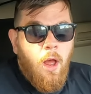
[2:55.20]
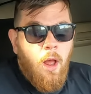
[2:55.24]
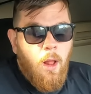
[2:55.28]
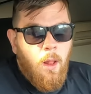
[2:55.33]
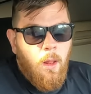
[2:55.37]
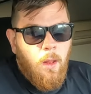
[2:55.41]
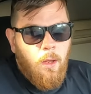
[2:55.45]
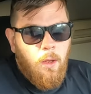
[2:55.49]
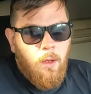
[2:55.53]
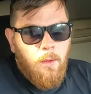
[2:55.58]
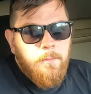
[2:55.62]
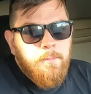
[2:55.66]
a
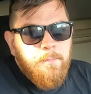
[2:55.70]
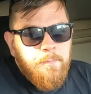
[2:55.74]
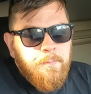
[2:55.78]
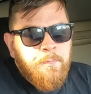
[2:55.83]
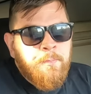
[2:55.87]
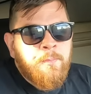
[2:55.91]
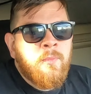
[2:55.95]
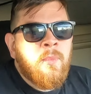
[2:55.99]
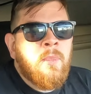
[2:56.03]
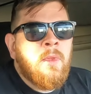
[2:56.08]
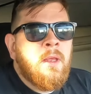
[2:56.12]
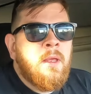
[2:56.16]
lot
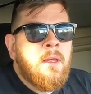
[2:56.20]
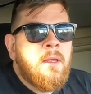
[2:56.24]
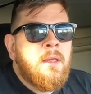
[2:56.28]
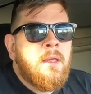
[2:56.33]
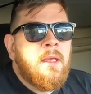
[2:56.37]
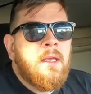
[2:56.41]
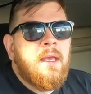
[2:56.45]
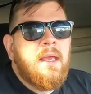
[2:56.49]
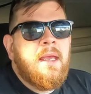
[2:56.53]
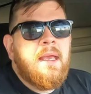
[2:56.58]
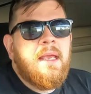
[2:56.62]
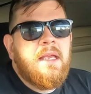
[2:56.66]

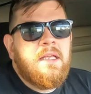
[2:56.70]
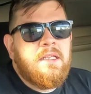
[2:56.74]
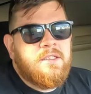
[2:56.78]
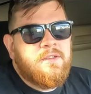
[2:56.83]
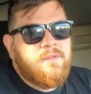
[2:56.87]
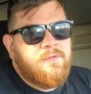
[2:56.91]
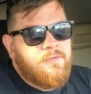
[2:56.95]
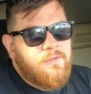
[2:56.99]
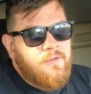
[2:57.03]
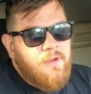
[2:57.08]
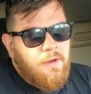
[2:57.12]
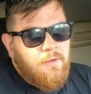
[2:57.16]
is
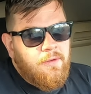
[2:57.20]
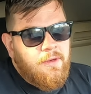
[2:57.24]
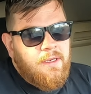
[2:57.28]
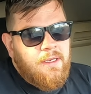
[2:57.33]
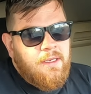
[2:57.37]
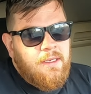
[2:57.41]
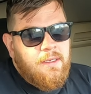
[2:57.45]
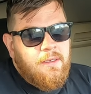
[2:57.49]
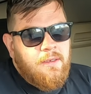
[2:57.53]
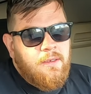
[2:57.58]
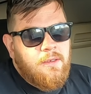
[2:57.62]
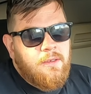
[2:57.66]

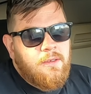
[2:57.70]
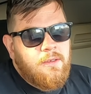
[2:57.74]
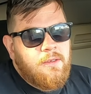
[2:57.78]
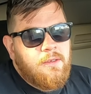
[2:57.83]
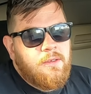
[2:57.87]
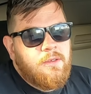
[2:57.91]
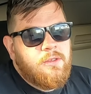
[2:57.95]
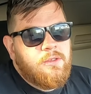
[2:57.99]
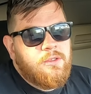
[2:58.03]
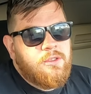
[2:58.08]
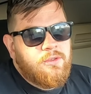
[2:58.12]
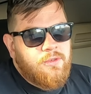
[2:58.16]
very
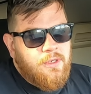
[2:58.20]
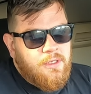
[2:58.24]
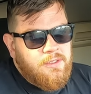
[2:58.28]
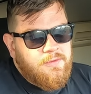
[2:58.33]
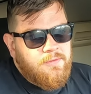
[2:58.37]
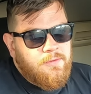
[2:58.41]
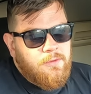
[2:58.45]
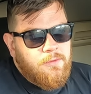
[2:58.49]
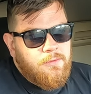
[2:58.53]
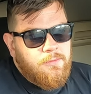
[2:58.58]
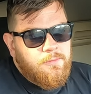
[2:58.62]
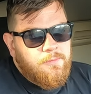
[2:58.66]

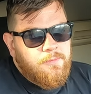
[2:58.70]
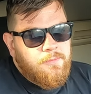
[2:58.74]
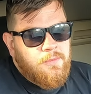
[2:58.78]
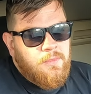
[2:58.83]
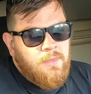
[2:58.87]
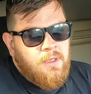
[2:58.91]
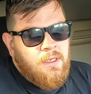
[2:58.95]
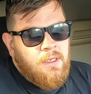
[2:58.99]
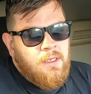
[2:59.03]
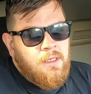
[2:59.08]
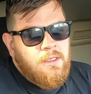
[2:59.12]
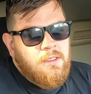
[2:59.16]
stressful.
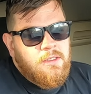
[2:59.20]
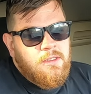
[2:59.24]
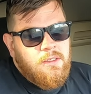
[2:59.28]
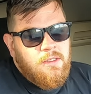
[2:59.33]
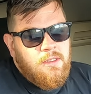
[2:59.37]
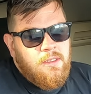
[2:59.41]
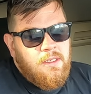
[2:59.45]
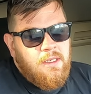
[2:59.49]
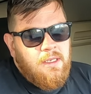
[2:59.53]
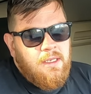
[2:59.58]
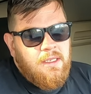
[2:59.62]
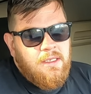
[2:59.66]

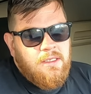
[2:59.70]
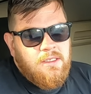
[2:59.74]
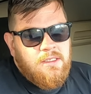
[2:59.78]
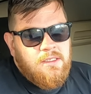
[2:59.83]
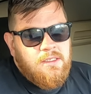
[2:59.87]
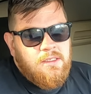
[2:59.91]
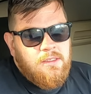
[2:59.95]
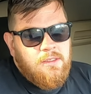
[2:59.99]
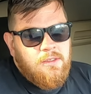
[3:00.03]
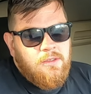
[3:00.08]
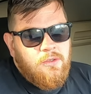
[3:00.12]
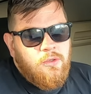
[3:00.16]

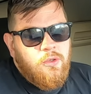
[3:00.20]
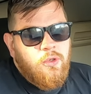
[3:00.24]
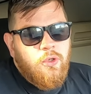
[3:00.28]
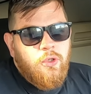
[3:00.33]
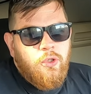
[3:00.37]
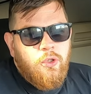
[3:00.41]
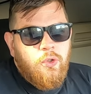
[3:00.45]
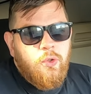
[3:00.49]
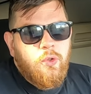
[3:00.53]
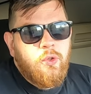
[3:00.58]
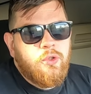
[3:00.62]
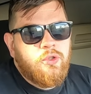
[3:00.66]
It's not
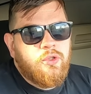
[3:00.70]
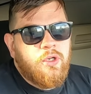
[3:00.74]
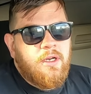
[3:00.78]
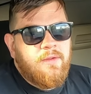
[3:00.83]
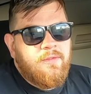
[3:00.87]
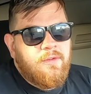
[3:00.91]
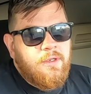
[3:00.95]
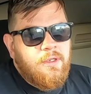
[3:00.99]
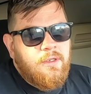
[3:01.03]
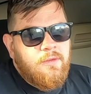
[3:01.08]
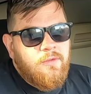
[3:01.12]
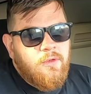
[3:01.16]
your
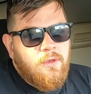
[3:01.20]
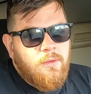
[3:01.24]
driving that